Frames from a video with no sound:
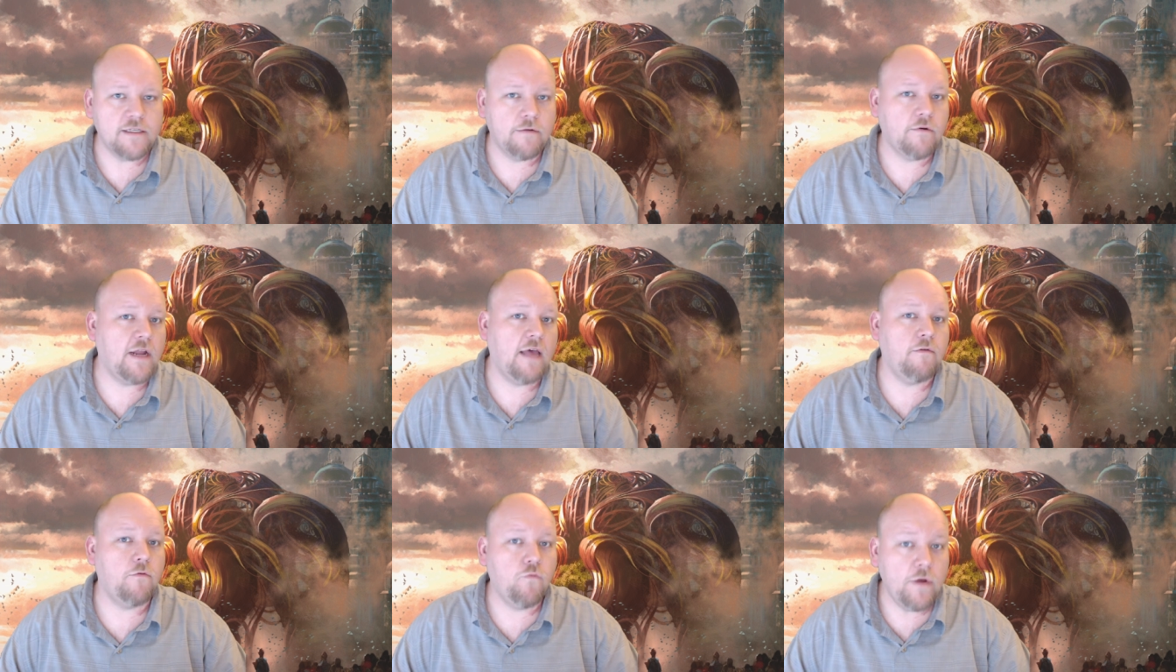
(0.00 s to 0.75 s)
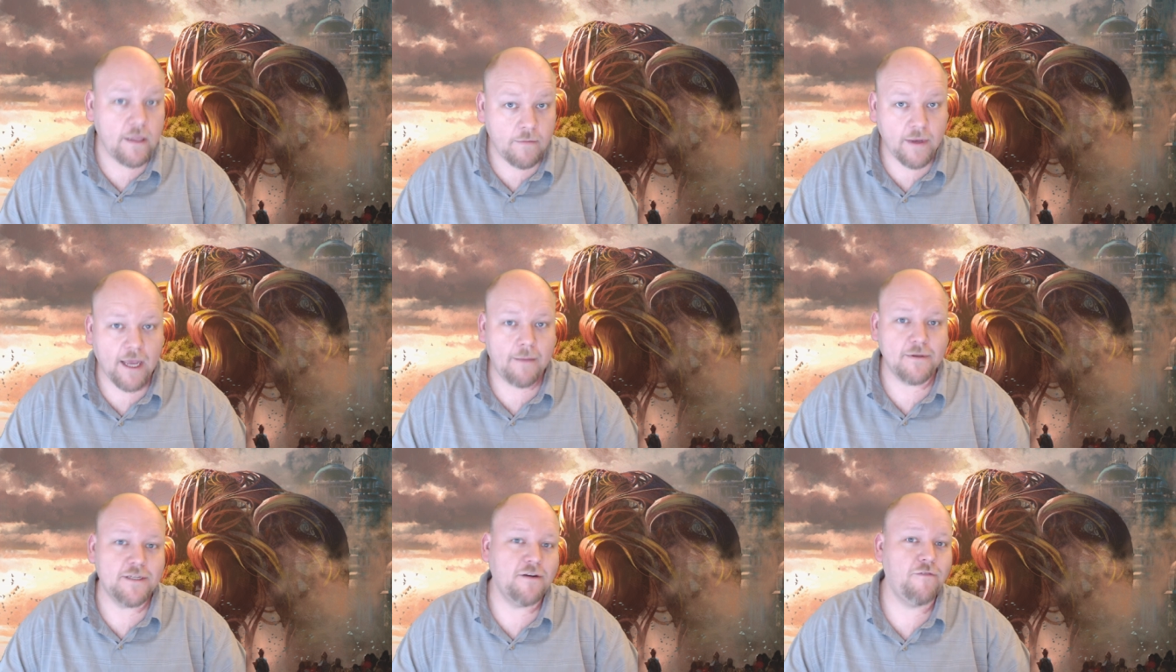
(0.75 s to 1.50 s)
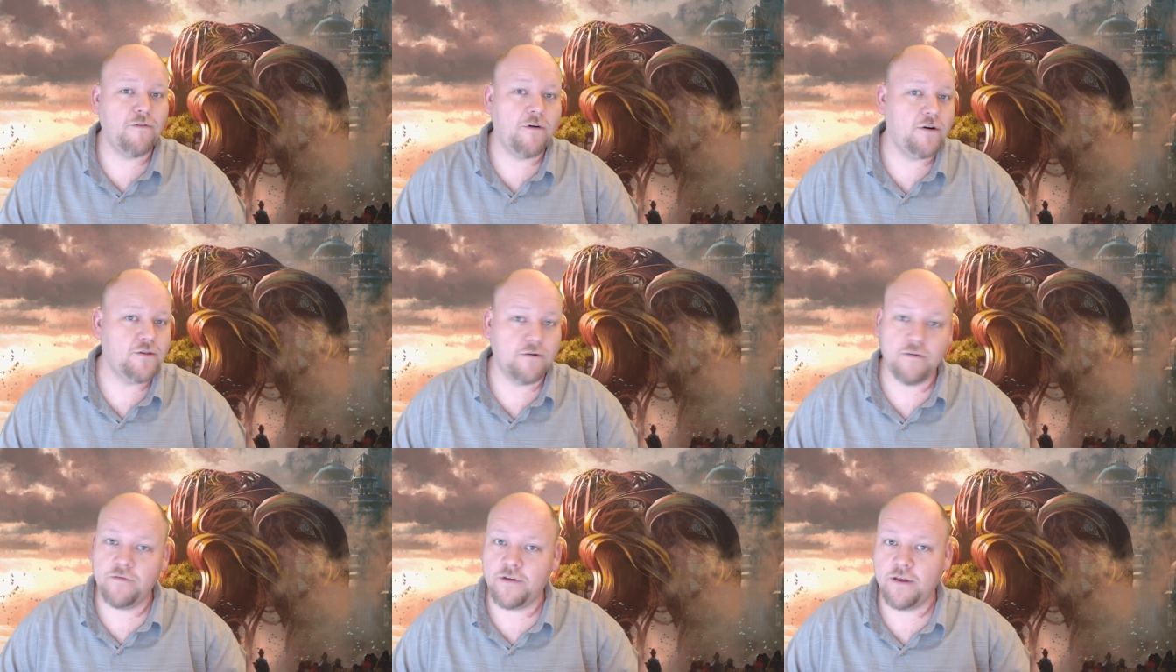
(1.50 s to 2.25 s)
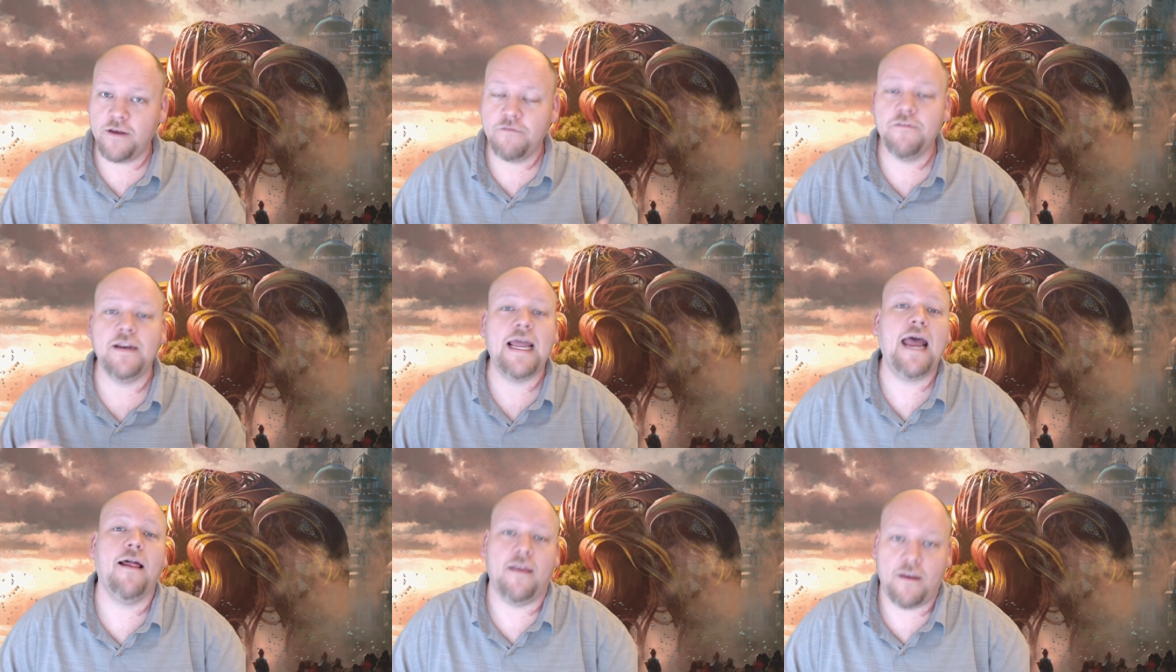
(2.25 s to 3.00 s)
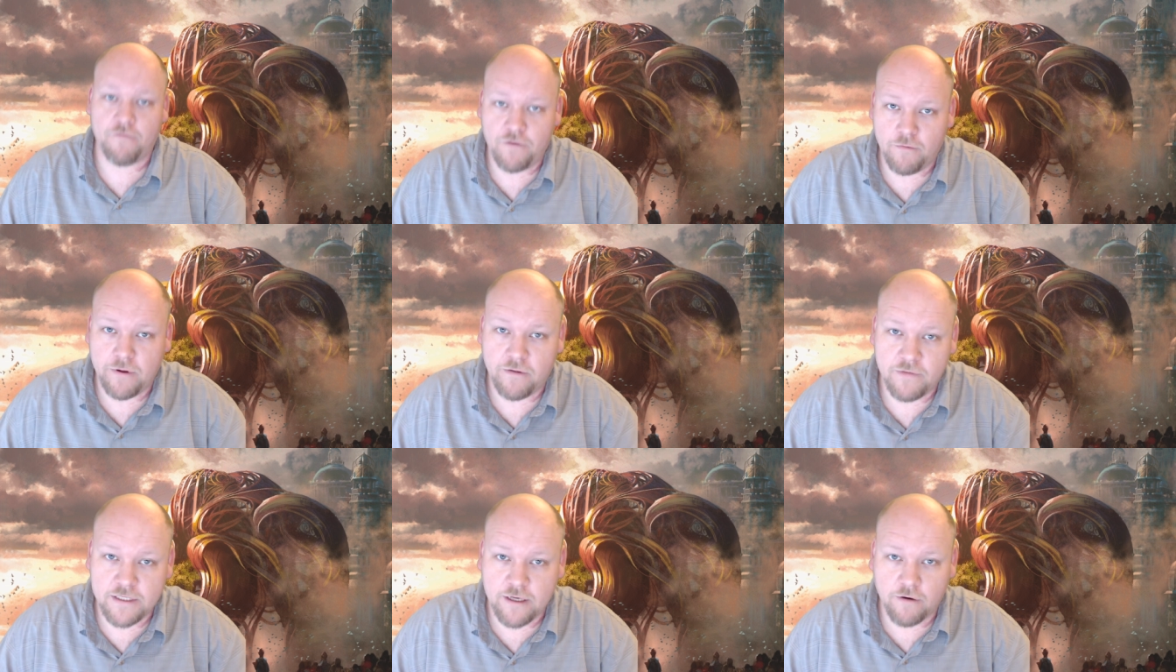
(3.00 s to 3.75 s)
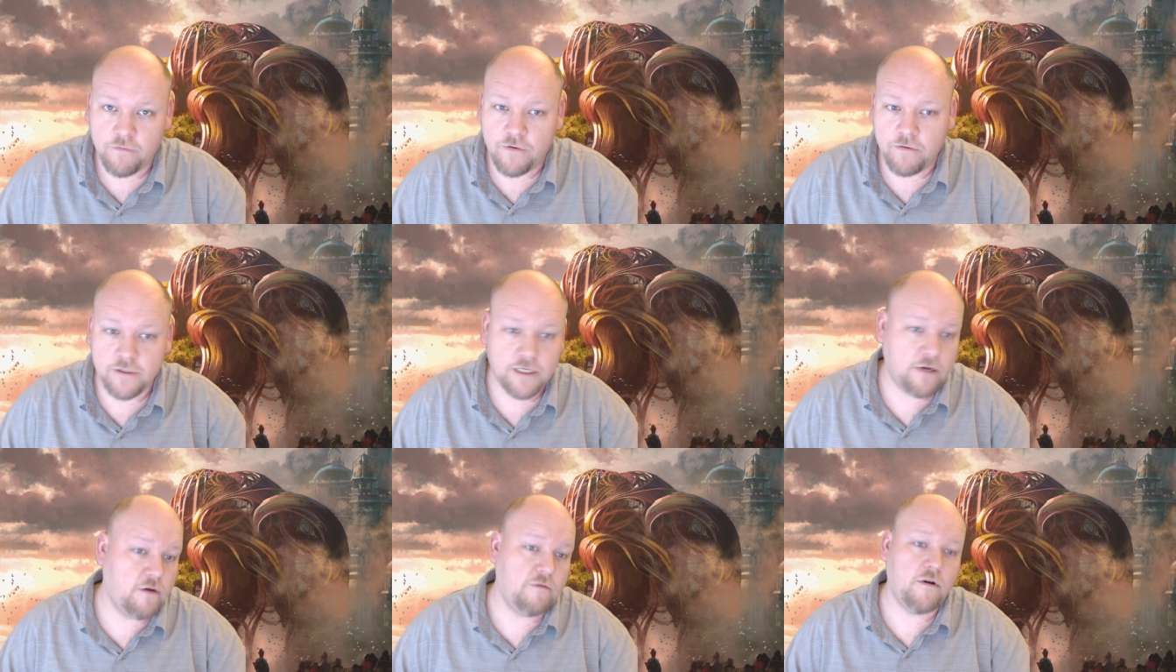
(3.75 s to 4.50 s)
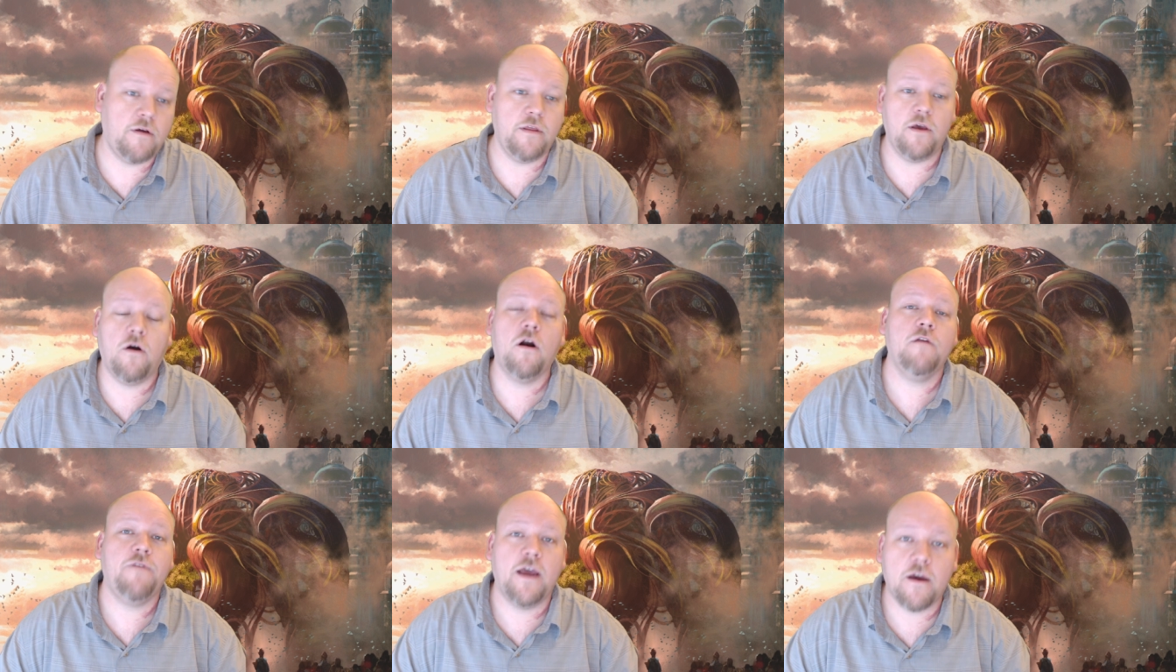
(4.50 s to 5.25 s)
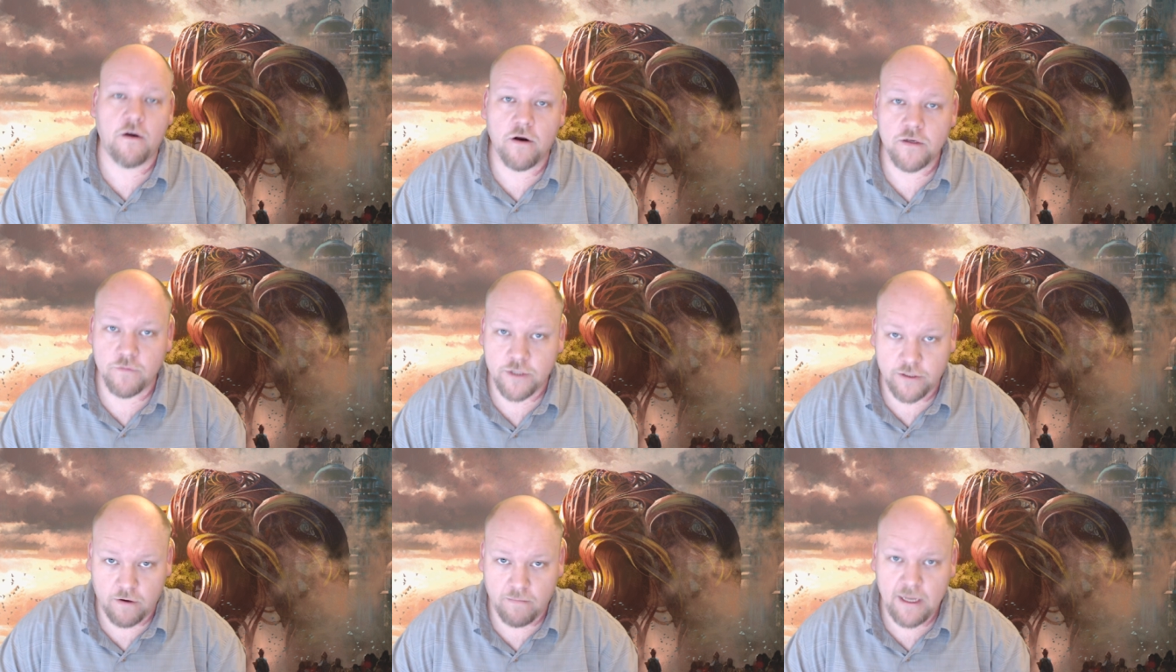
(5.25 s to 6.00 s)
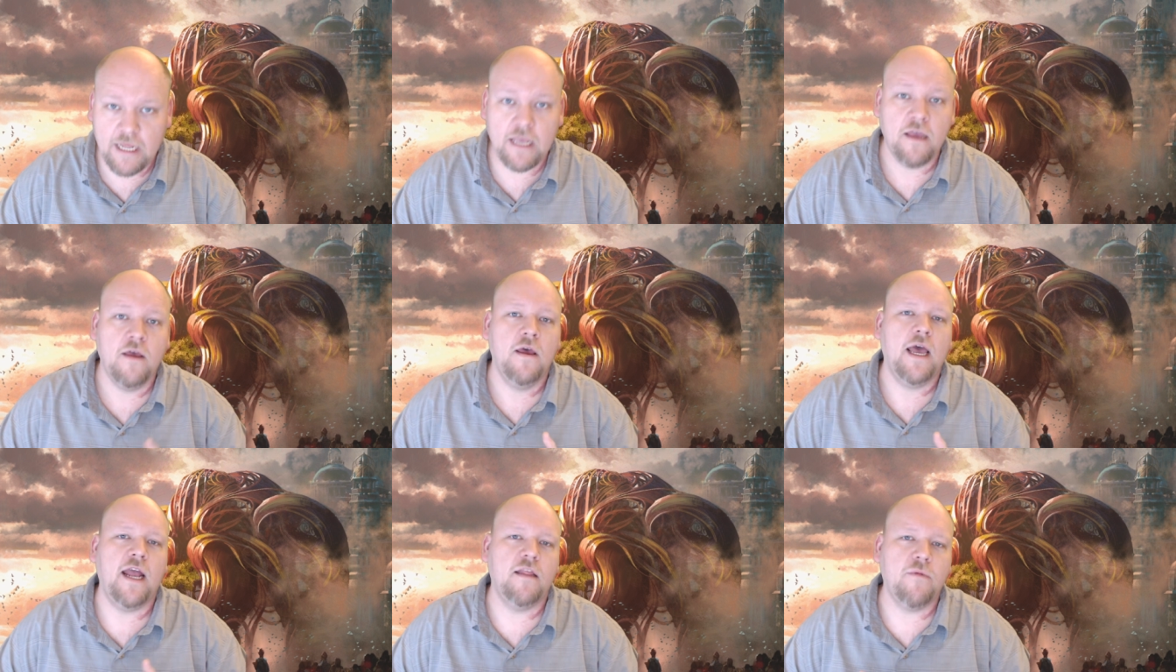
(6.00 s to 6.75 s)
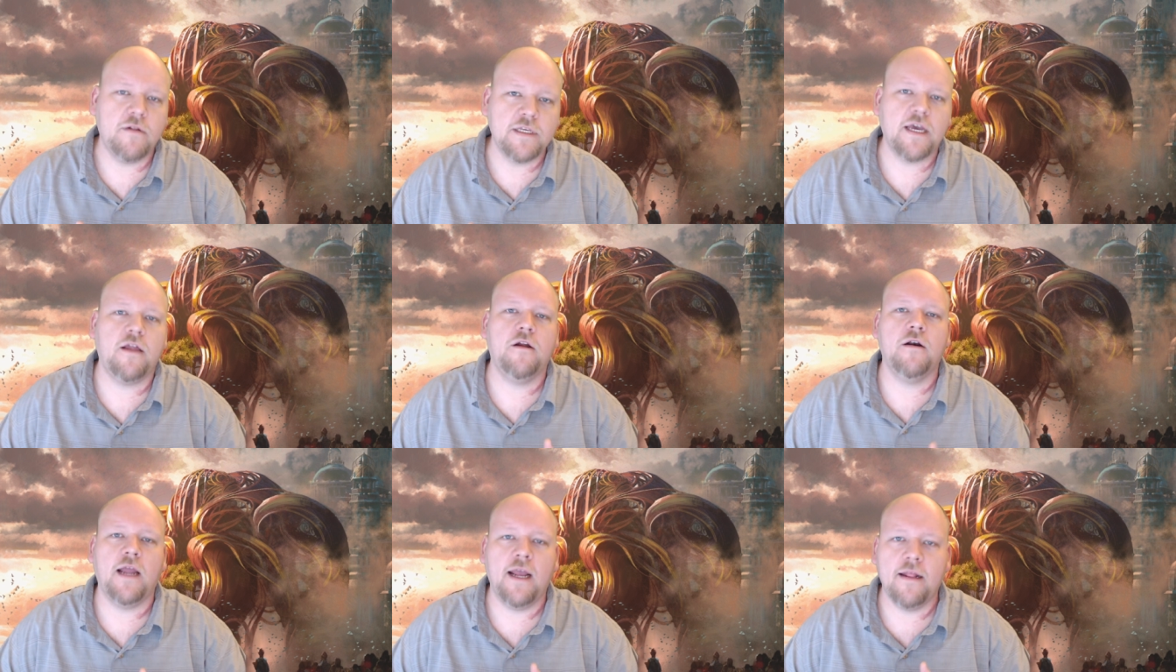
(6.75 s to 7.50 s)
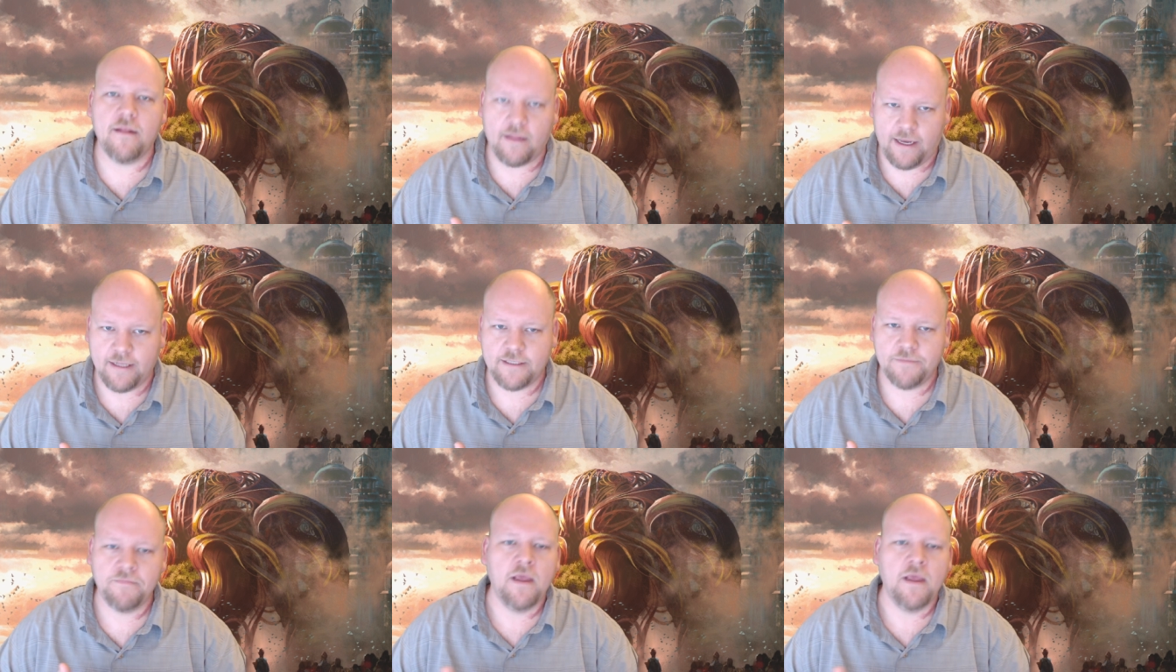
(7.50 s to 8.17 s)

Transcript: Now we're going to have a really big episode for our sort of uh, finale, if you will, of the set review as I go over all the artifact cards, of which there are many, and the multicolor and the lands.